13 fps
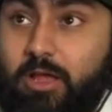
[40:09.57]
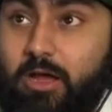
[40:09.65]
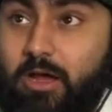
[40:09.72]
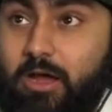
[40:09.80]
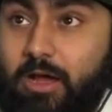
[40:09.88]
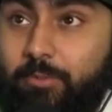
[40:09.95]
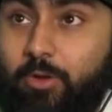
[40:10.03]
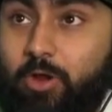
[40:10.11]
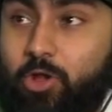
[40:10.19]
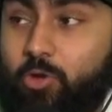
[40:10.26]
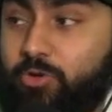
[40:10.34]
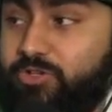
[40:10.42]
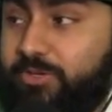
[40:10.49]
I'm going to
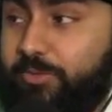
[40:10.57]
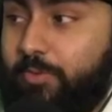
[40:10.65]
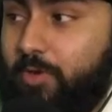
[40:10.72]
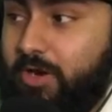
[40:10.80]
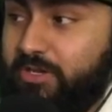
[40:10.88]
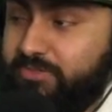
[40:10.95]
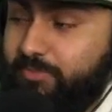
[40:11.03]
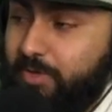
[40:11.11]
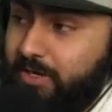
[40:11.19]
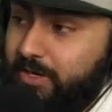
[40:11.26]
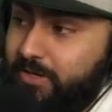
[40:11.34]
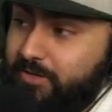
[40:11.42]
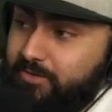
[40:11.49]
go with Sheymon Moraes
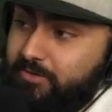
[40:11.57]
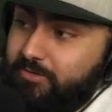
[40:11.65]
by